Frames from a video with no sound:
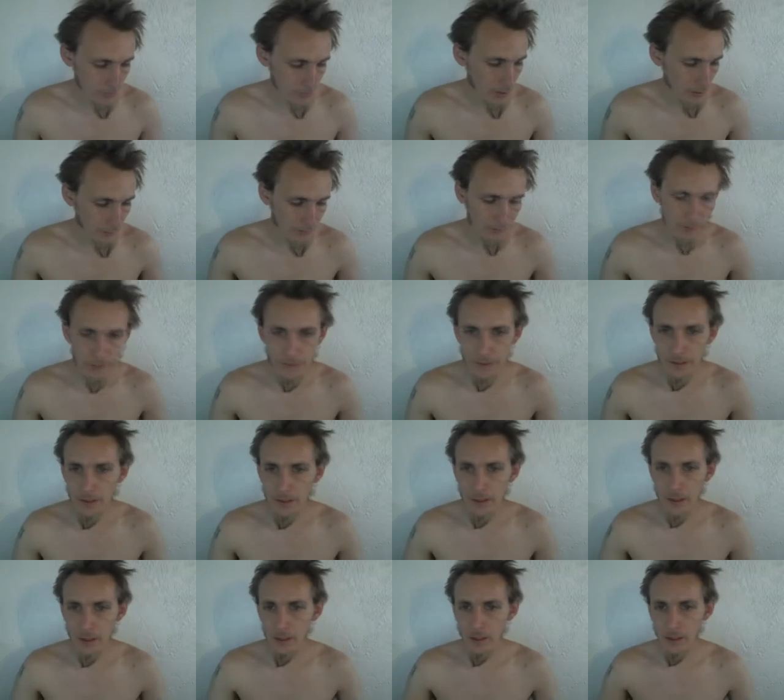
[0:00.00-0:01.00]
not rooted,
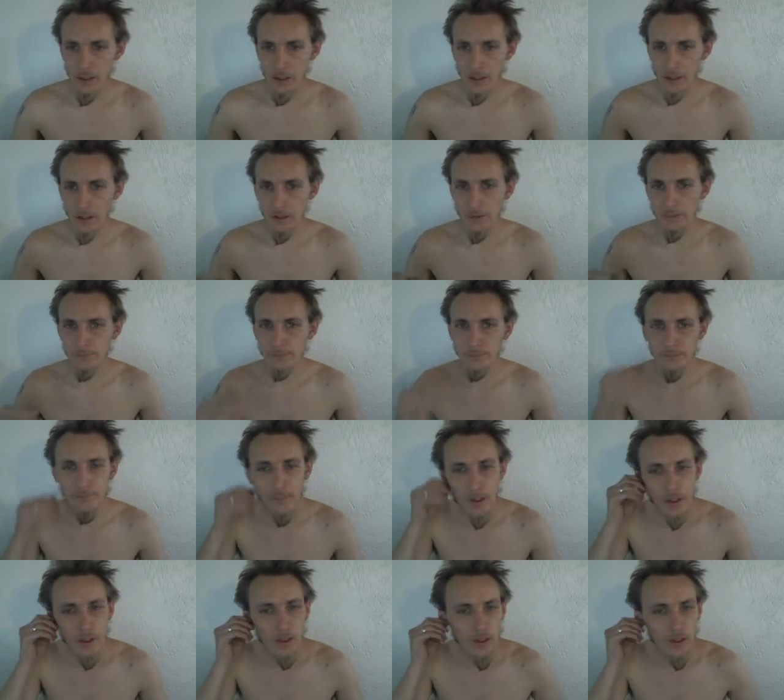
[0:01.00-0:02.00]

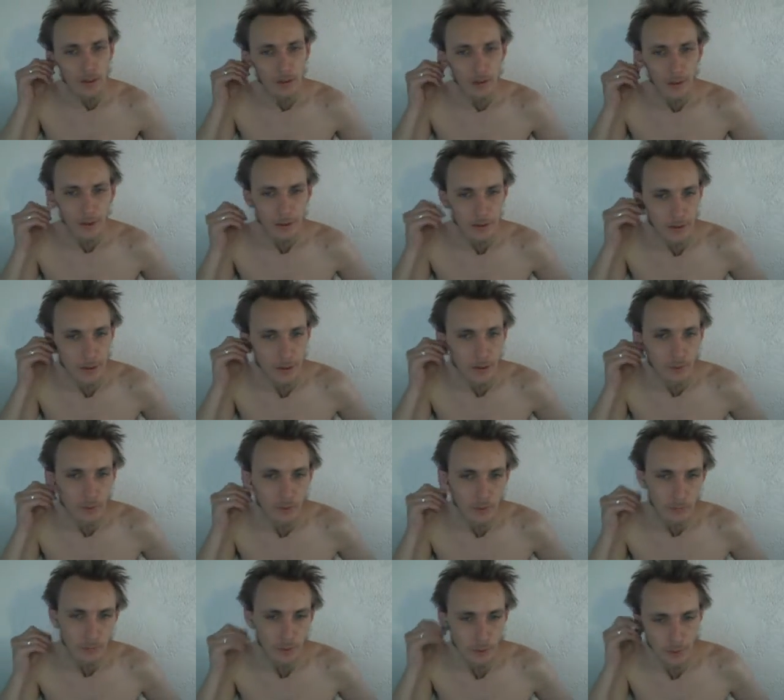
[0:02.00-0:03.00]
go ahead and download
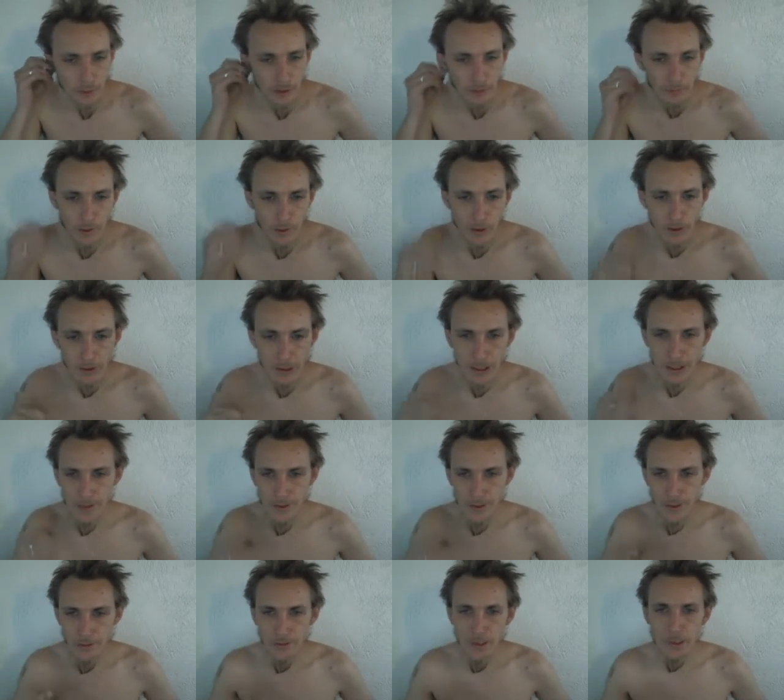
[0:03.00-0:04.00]
a program called
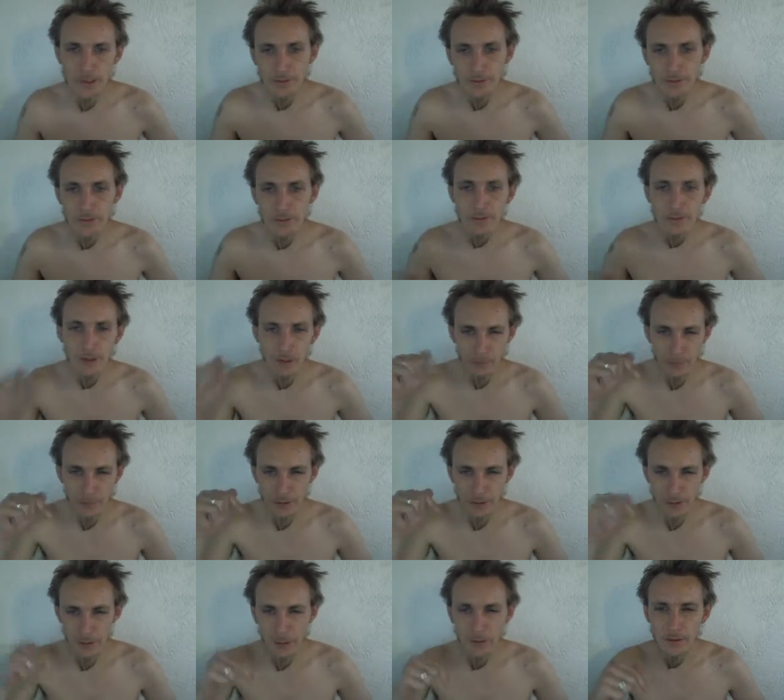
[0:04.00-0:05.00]
SRS root. I'll
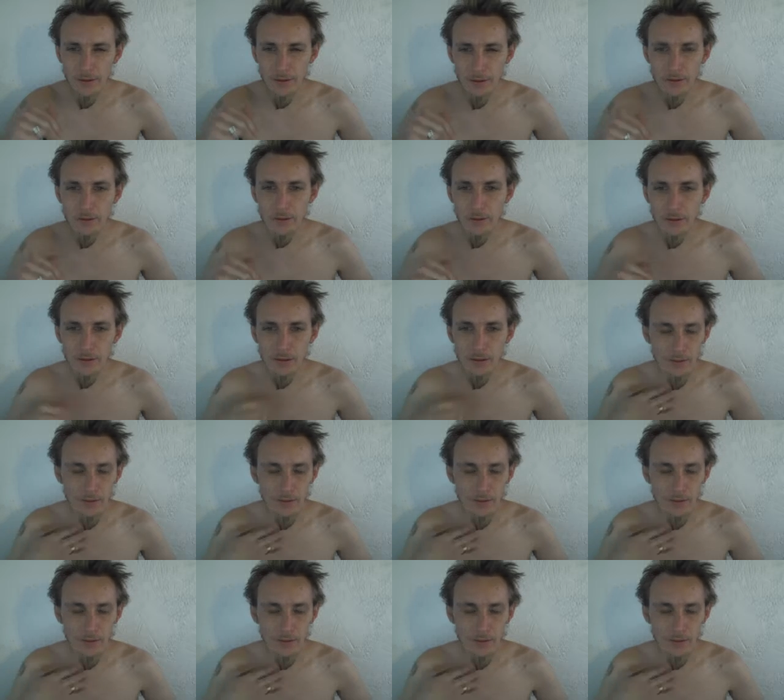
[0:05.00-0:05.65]
put that in